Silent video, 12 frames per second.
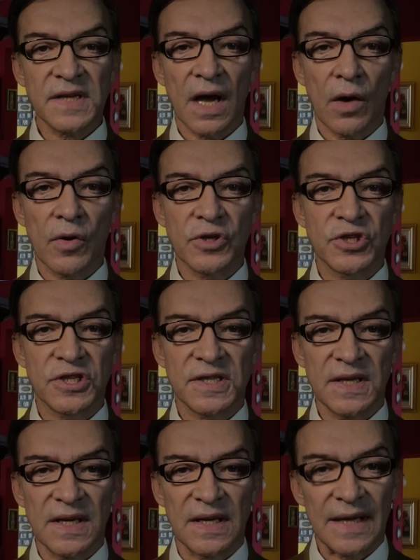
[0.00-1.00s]
how each
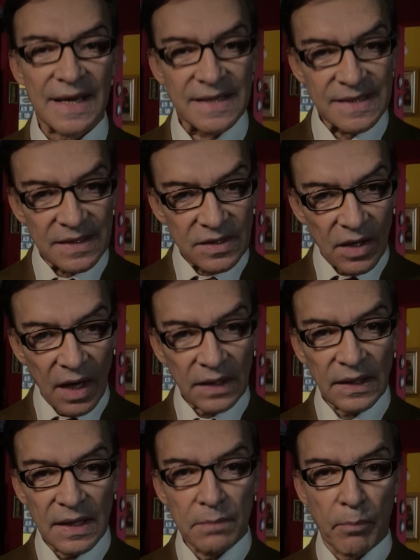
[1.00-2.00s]
scene is
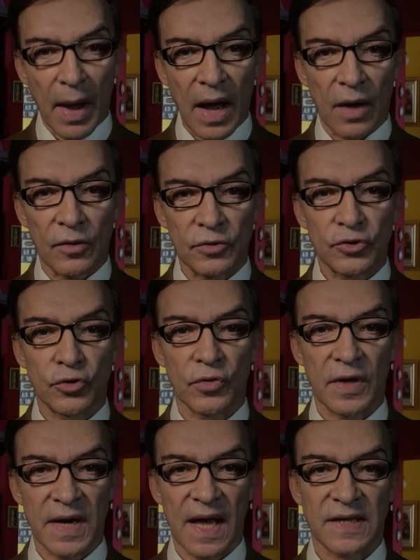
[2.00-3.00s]
tightly bound to
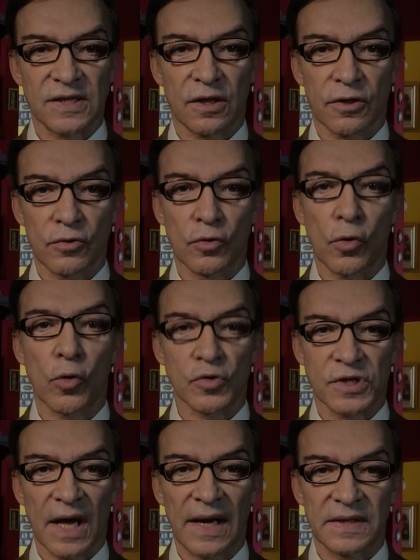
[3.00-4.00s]
the next through
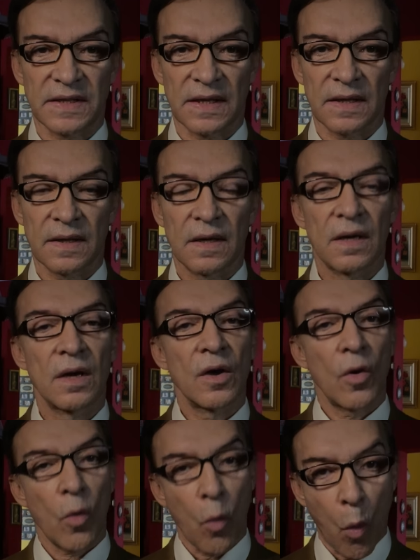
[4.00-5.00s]
causality,
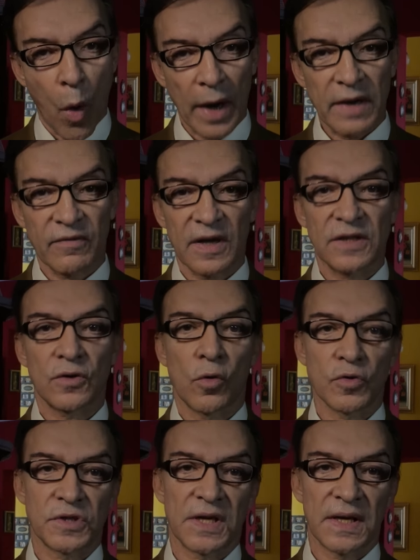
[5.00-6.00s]
one event
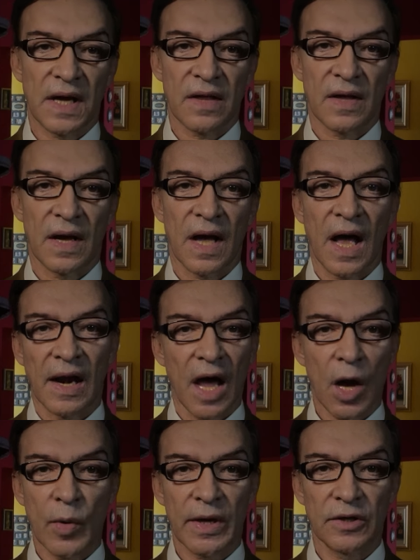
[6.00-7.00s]
causing another,
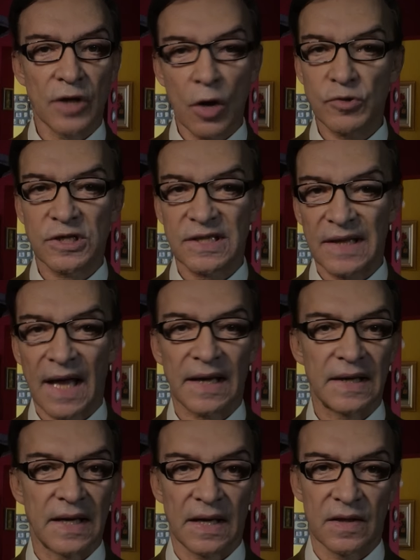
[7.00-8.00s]
allowing no
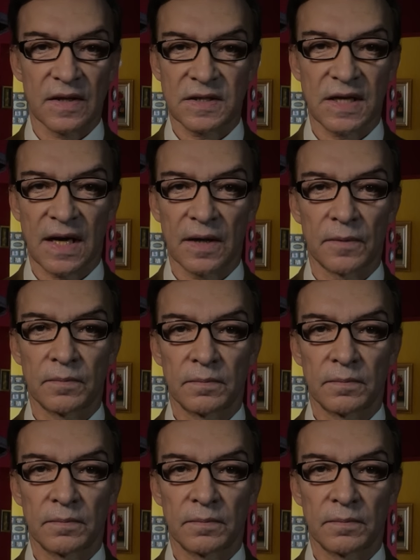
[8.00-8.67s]
slackening in the tale.